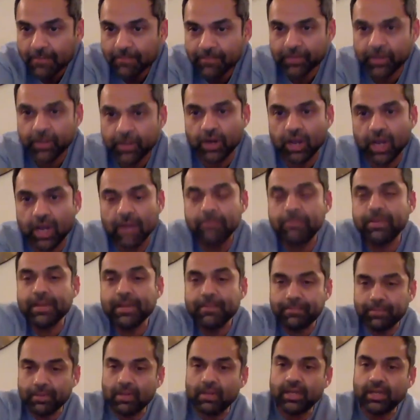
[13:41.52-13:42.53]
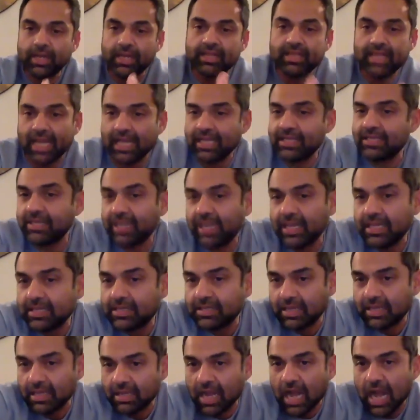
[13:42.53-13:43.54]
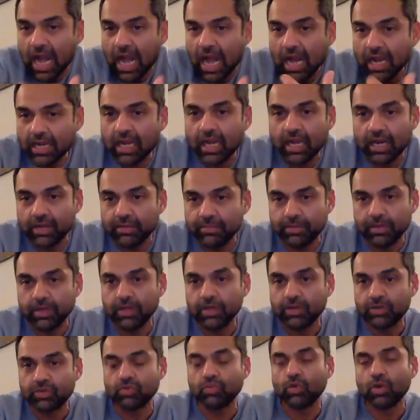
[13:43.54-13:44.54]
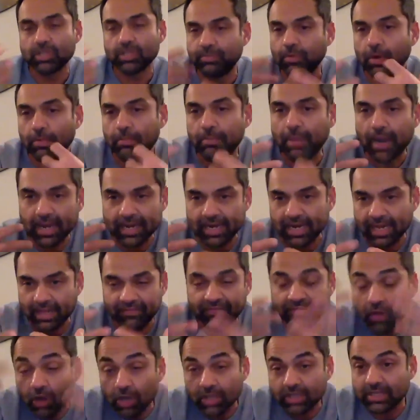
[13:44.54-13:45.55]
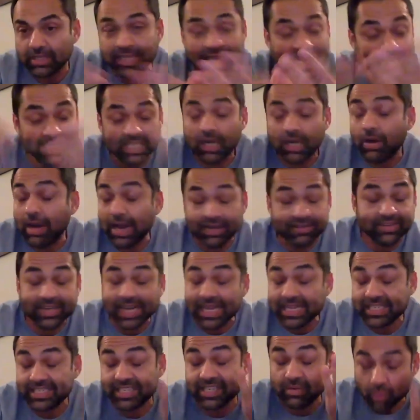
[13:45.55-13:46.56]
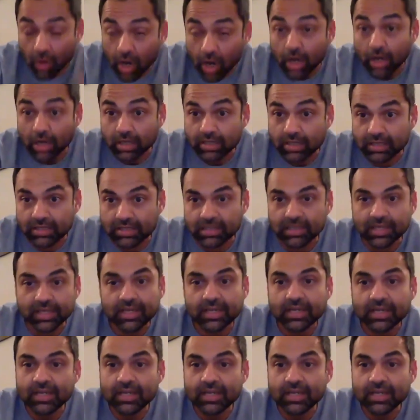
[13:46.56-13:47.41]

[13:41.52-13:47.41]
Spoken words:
And people in that sense are gullible towards bombarded, of course. And that's how advertising works.